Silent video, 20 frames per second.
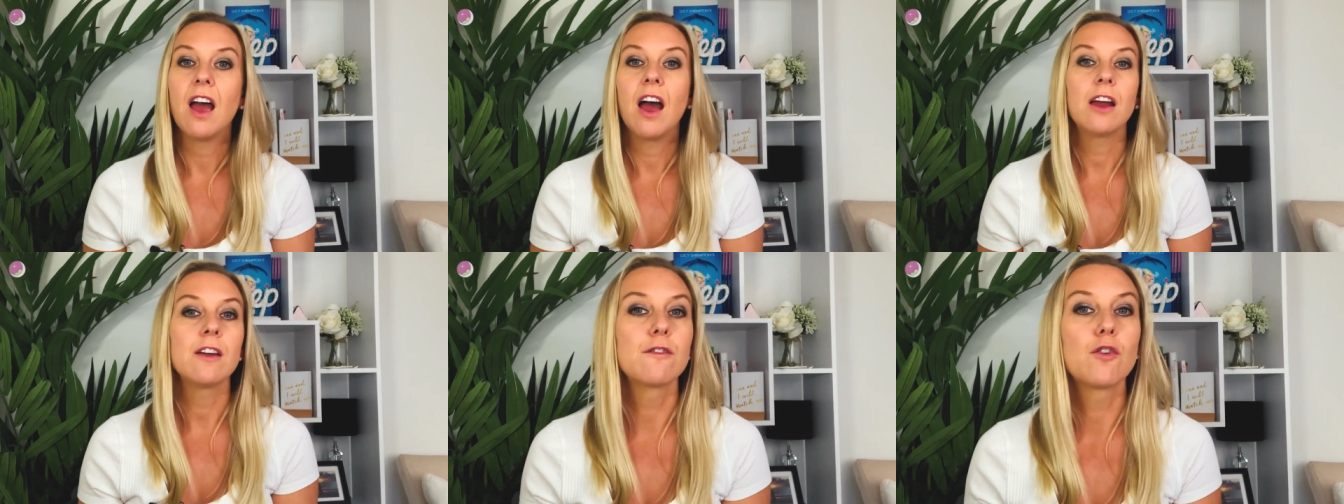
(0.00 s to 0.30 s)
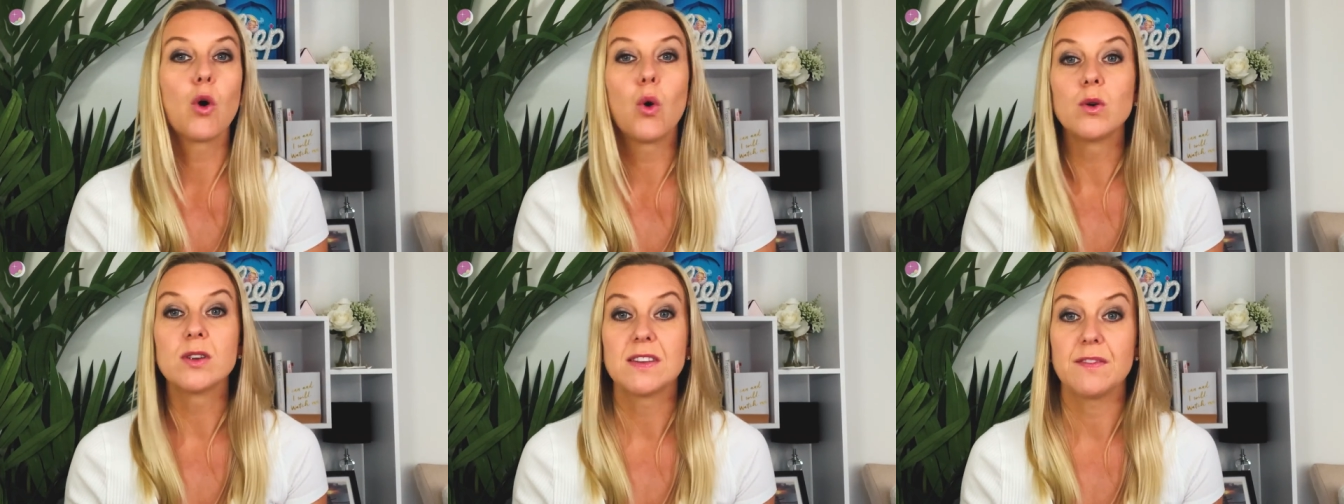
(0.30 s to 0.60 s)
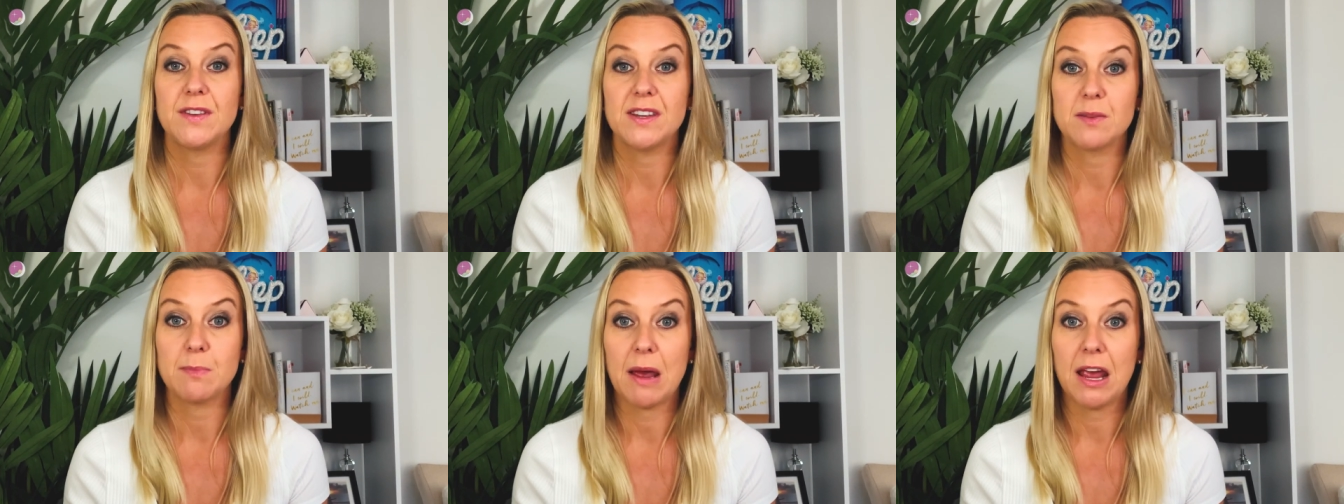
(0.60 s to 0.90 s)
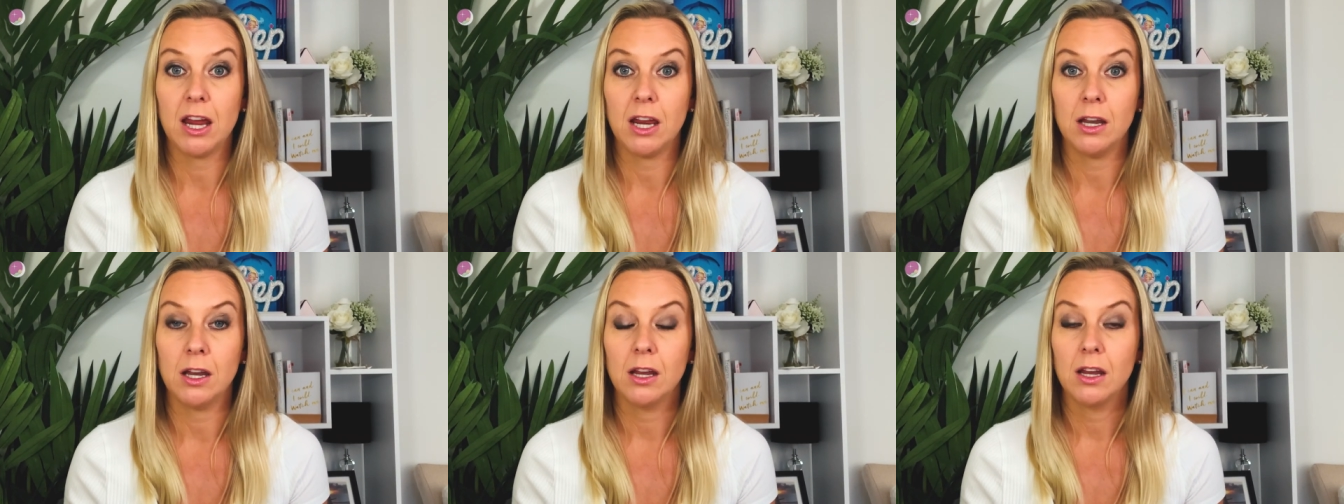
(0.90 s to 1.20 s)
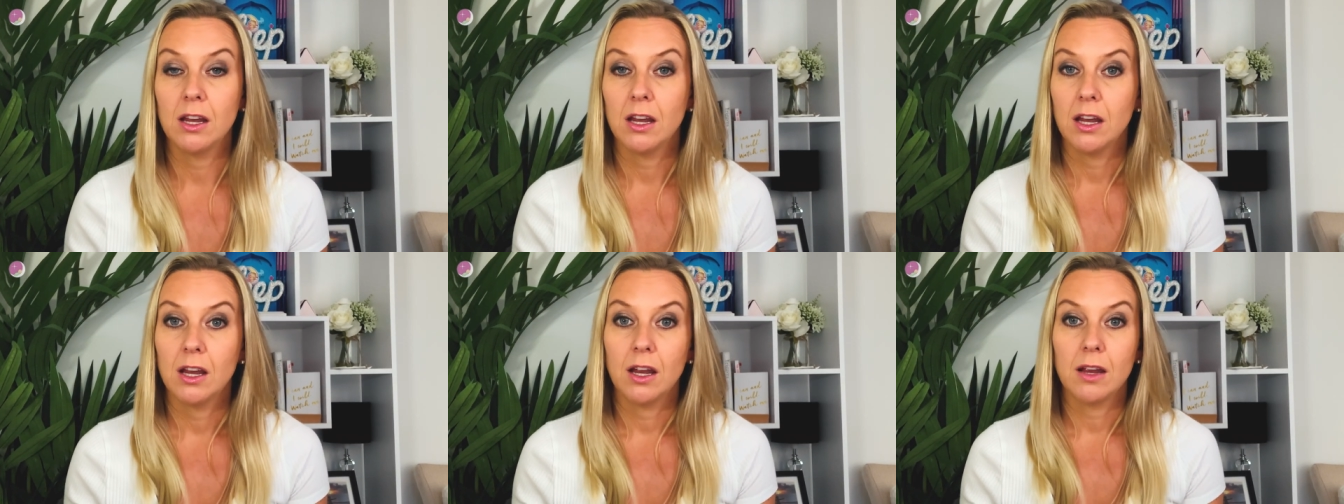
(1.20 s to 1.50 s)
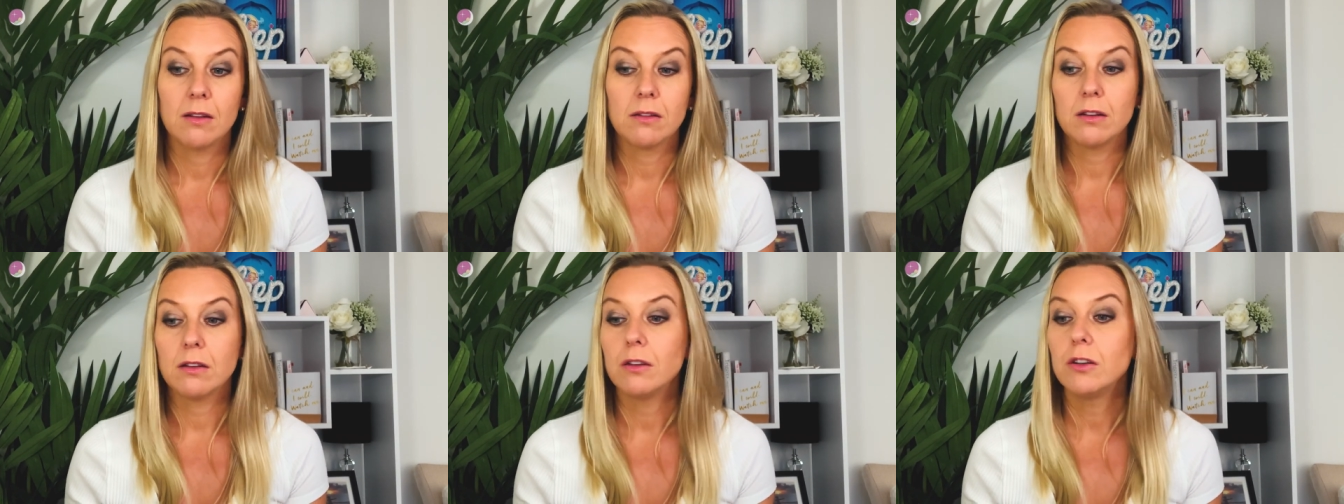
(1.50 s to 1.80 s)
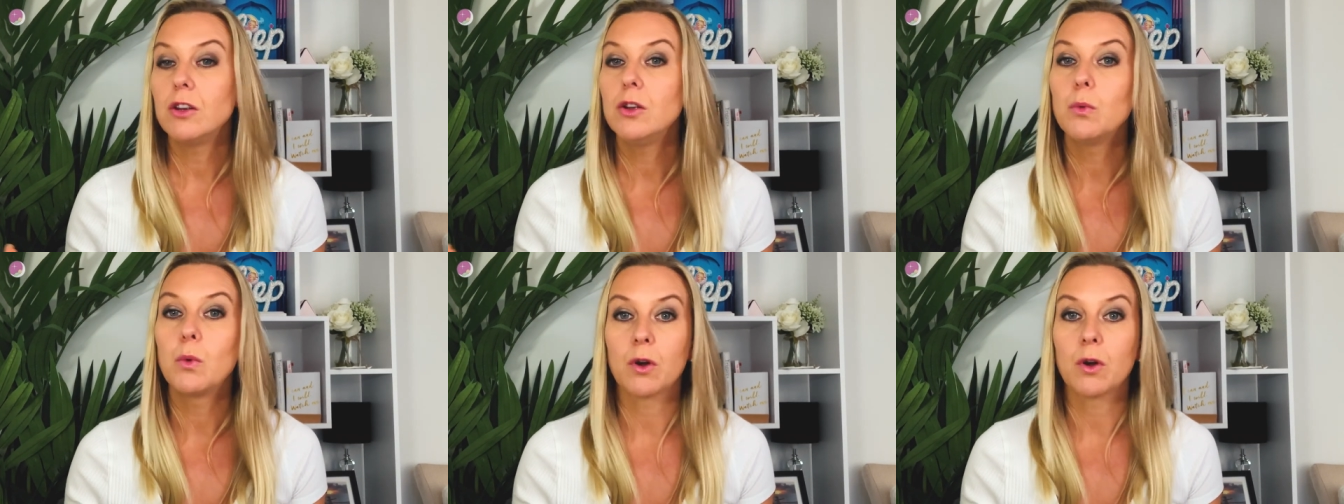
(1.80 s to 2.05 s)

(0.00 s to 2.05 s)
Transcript: And of course, if it's pain, you